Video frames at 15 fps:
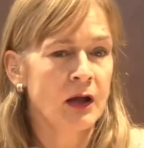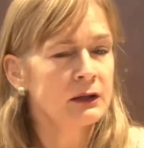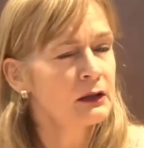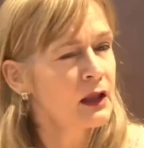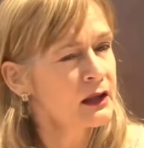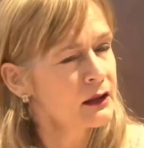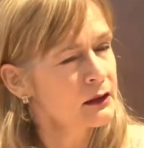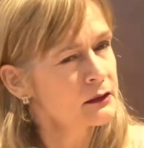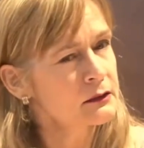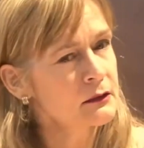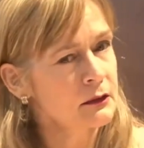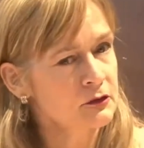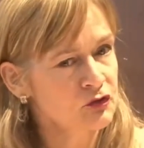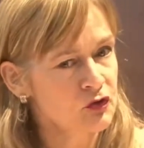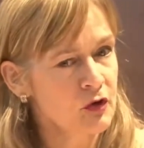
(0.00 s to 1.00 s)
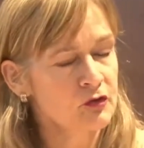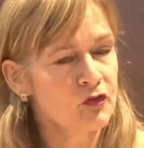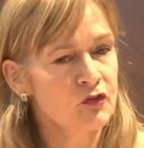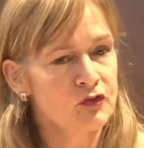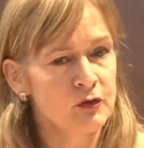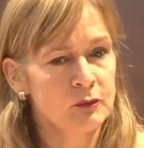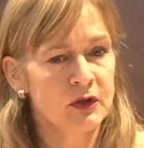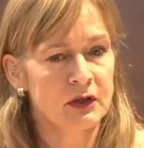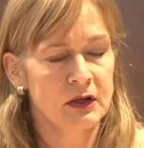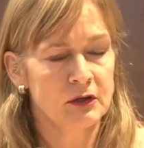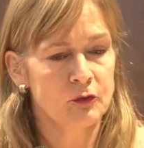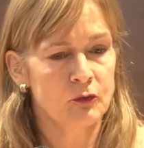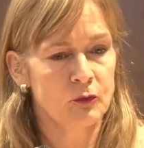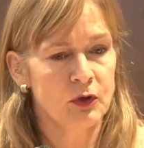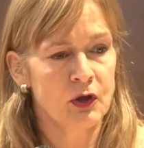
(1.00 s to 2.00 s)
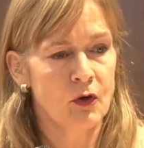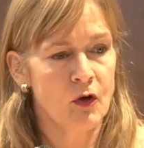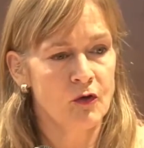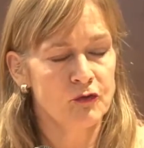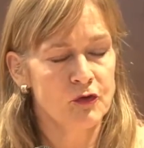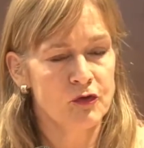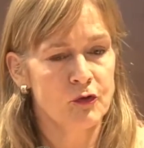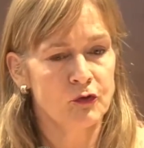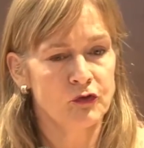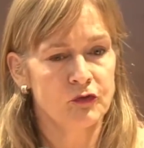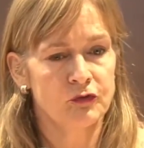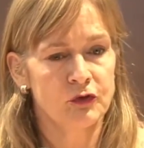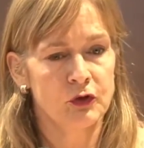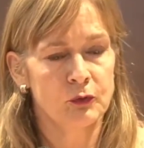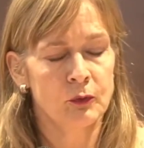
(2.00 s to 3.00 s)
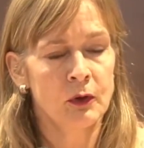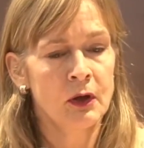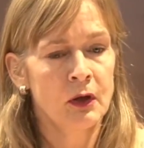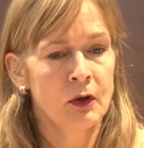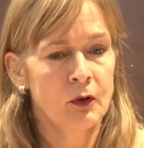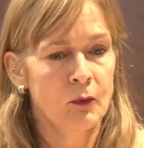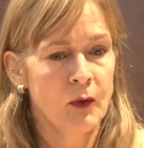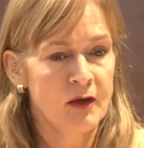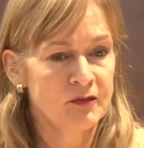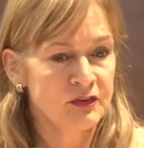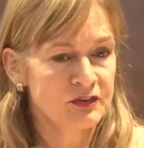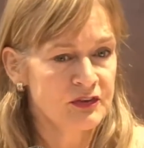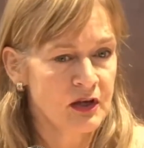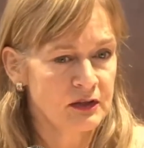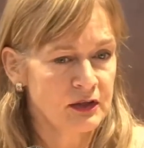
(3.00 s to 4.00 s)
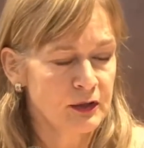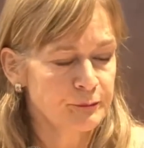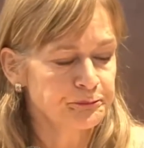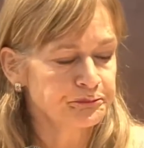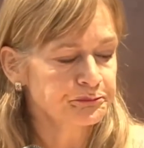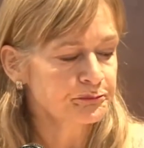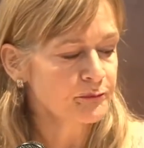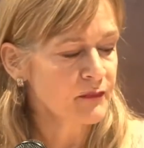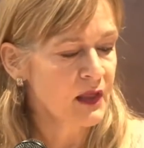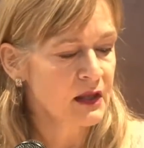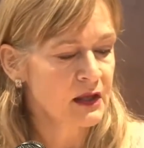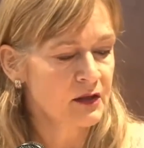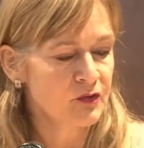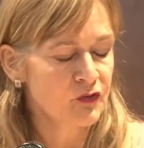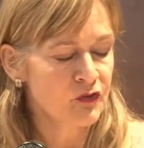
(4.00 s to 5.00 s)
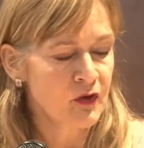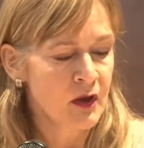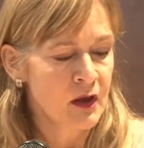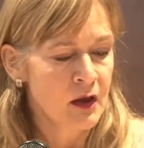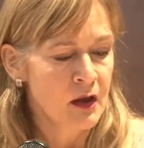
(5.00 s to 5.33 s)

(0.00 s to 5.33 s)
I like the chart-stimulated recall, for those of you who haven't done it, is